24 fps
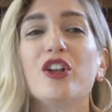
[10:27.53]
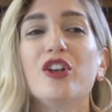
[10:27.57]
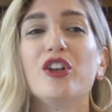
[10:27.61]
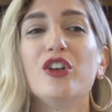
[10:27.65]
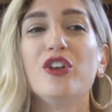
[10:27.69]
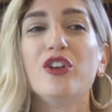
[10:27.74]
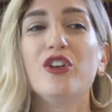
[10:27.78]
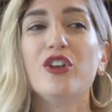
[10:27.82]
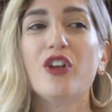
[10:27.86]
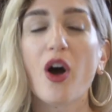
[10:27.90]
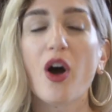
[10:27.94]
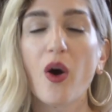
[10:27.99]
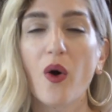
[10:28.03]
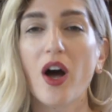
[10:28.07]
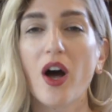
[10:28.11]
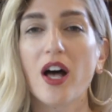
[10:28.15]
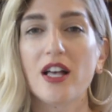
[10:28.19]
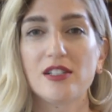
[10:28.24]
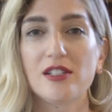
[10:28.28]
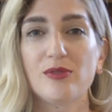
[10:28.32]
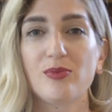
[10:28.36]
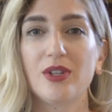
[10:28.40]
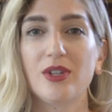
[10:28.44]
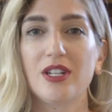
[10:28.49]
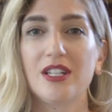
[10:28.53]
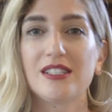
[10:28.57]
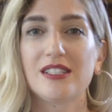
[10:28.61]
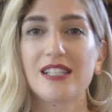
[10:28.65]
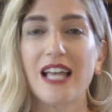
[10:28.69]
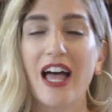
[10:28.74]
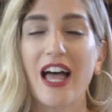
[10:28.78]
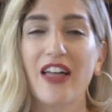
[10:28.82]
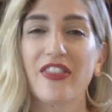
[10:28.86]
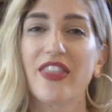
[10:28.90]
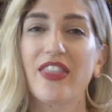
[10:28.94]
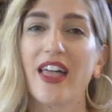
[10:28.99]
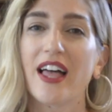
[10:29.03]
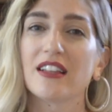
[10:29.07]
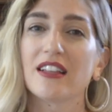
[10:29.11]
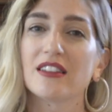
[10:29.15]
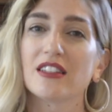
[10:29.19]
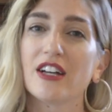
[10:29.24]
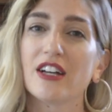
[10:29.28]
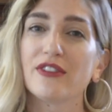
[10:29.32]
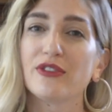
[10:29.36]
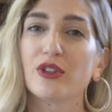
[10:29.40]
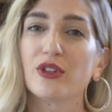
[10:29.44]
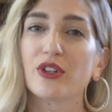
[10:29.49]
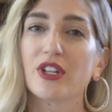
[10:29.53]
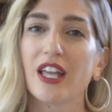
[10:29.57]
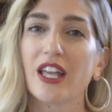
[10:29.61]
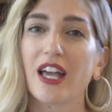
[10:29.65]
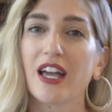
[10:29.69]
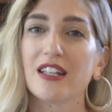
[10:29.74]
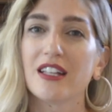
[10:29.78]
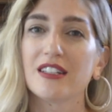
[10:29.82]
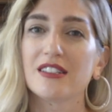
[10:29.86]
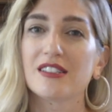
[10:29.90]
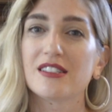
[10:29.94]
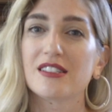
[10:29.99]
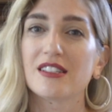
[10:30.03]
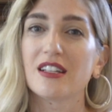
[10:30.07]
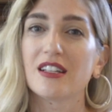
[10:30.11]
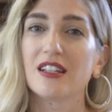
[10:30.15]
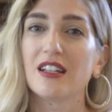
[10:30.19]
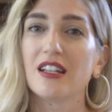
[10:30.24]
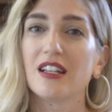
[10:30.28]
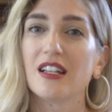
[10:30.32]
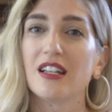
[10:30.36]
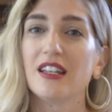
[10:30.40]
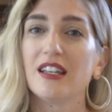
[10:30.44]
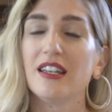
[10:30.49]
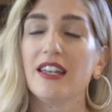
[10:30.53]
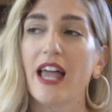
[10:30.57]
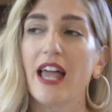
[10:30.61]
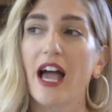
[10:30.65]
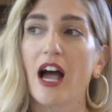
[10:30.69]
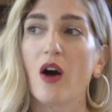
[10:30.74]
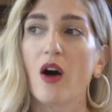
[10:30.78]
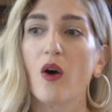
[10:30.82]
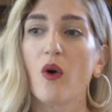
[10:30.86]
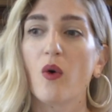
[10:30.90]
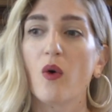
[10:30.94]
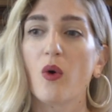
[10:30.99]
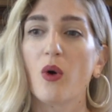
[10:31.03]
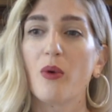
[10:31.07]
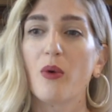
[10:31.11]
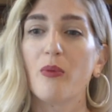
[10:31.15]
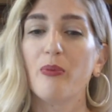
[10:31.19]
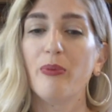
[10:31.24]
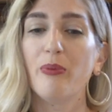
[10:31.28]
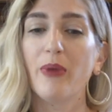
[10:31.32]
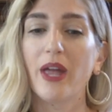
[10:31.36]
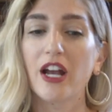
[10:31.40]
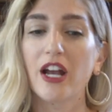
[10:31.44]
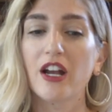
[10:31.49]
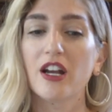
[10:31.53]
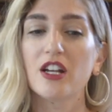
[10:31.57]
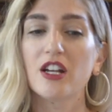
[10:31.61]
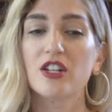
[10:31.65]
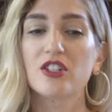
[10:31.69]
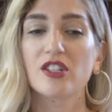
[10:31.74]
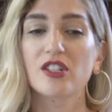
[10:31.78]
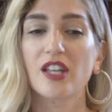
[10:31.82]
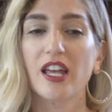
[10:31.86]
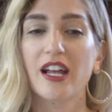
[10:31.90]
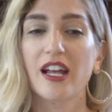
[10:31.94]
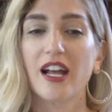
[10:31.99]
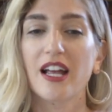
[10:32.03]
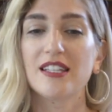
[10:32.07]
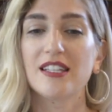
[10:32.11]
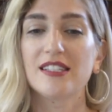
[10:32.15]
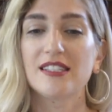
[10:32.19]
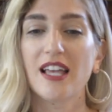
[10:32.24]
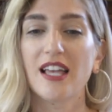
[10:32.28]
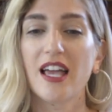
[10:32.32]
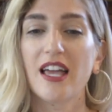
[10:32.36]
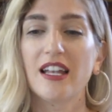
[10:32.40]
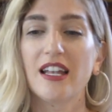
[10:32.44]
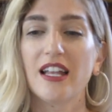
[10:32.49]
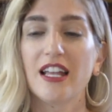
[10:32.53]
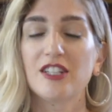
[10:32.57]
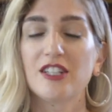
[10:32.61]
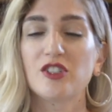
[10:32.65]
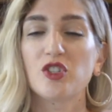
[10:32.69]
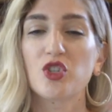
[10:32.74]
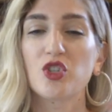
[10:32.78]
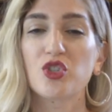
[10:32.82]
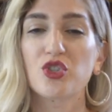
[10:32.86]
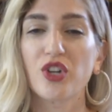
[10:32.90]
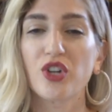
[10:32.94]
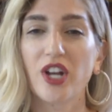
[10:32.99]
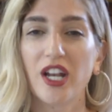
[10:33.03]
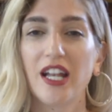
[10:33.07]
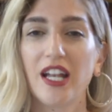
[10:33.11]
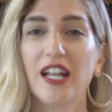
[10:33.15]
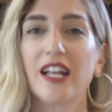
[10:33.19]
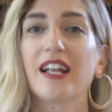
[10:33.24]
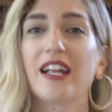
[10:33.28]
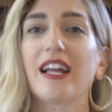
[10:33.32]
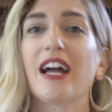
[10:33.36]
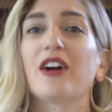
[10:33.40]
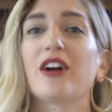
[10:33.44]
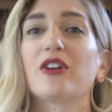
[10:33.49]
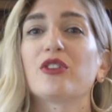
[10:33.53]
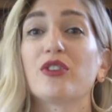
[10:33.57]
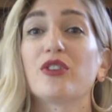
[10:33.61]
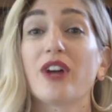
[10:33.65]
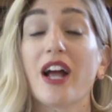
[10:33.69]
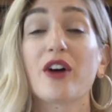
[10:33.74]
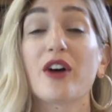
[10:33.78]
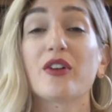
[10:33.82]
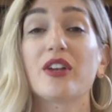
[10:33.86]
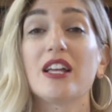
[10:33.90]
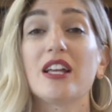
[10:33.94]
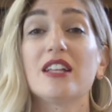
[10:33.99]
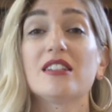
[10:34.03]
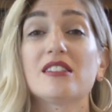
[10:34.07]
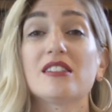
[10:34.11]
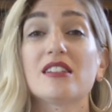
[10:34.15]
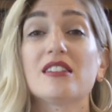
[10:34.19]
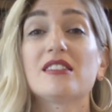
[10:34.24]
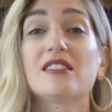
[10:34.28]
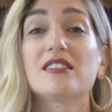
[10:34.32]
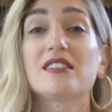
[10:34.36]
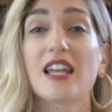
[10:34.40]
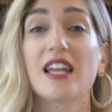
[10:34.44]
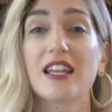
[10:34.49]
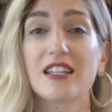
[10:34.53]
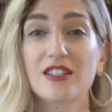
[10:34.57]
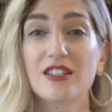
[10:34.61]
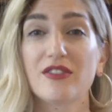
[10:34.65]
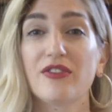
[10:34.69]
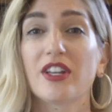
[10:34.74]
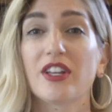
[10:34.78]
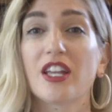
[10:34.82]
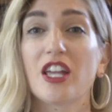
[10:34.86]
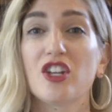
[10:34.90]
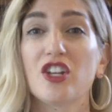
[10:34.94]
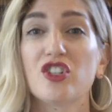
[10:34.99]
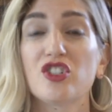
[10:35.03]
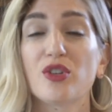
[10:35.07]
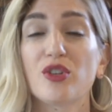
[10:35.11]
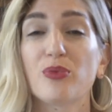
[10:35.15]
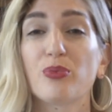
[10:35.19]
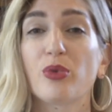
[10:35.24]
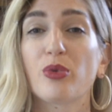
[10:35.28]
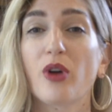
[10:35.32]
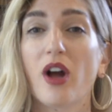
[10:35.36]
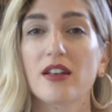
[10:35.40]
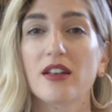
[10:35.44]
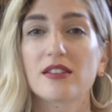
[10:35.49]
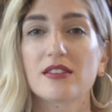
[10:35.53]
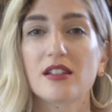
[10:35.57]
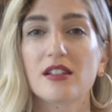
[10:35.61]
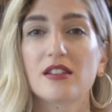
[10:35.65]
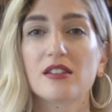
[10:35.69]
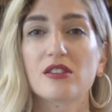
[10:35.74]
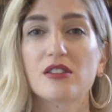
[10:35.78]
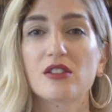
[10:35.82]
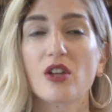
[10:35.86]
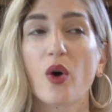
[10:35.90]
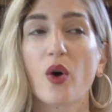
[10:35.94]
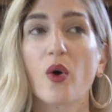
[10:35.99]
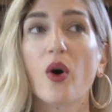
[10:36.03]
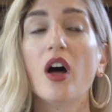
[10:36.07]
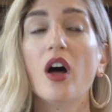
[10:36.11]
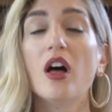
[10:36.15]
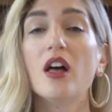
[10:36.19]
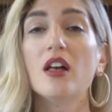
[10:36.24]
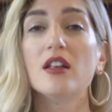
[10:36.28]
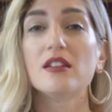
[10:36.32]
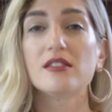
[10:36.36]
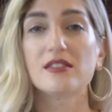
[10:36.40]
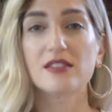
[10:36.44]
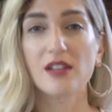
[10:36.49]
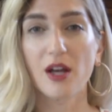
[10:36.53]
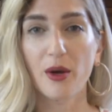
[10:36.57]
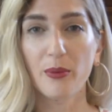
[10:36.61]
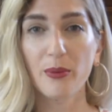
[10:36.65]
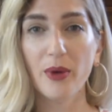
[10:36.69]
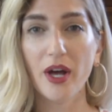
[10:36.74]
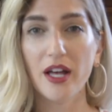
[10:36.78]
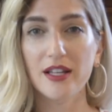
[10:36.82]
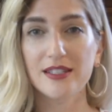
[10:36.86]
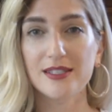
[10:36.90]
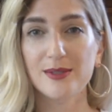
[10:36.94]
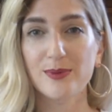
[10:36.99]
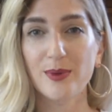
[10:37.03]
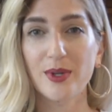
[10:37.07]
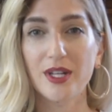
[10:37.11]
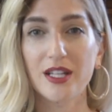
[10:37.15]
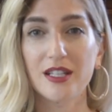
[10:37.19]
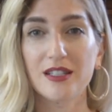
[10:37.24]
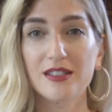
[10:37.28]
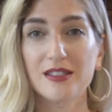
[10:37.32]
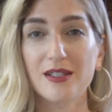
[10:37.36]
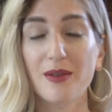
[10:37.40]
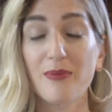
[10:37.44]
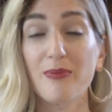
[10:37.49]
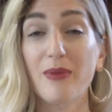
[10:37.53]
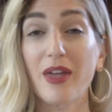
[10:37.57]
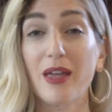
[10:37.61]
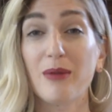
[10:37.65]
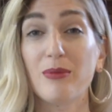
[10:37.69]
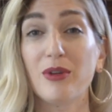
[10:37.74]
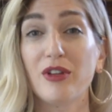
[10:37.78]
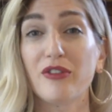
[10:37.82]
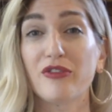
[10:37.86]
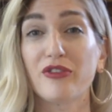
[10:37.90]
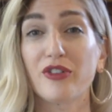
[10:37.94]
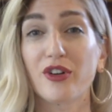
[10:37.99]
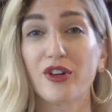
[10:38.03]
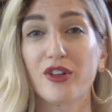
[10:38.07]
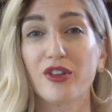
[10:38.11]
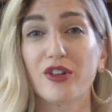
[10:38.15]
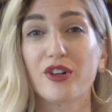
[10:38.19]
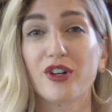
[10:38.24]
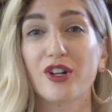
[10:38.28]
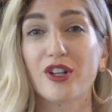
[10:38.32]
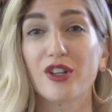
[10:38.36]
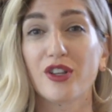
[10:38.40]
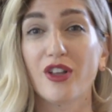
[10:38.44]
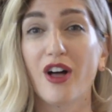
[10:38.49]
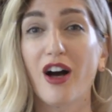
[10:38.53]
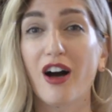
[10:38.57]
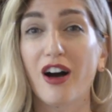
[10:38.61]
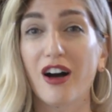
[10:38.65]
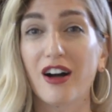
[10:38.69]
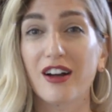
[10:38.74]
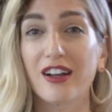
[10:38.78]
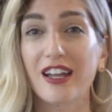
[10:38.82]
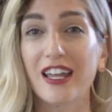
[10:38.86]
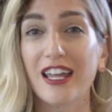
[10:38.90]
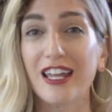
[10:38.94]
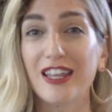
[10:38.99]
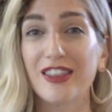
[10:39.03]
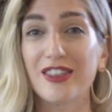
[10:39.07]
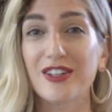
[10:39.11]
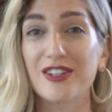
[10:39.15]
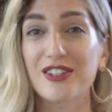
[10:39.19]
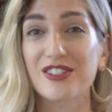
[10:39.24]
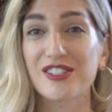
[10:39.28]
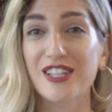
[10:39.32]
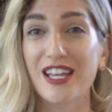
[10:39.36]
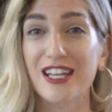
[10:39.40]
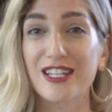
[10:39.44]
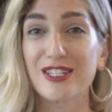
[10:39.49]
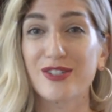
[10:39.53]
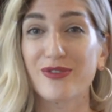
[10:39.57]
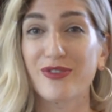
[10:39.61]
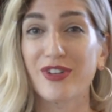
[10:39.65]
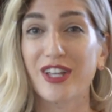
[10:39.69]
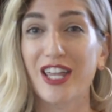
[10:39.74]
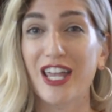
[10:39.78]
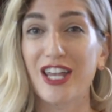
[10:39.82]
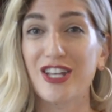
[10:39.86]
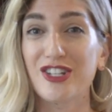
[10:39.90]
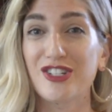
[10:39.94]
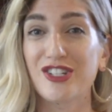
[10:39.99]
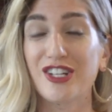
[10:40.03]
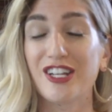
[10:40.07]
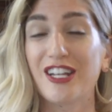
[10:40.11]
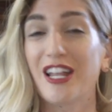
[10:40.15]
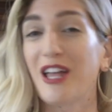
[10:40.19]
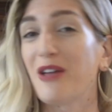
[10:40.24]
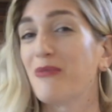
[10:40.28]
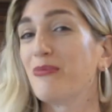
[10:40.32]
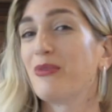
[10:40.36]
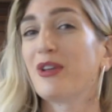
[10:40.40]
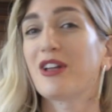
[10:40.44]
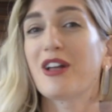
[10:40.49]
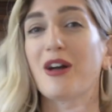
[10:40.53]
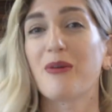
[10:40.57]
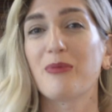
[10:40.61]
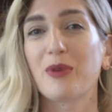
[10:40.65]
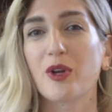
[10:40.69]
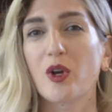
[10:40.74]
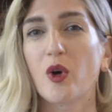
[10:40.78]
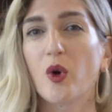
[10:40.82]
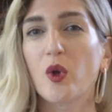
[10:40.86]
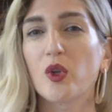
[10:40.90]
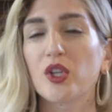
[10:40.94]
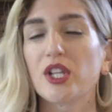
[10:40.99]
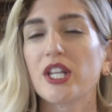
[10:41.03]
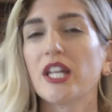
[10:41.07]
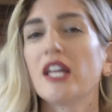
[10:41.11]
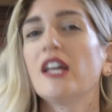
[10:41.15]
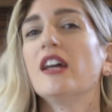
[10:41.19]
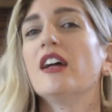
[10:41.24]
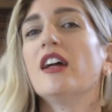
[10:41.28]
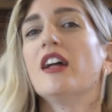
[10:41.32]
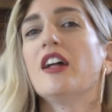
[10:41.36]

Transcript: No husband is at that level yet. Now, marriage, like I said, it's a training ground. It's a sanctification process. So some husbands may be further along in their sanctification and becoming holy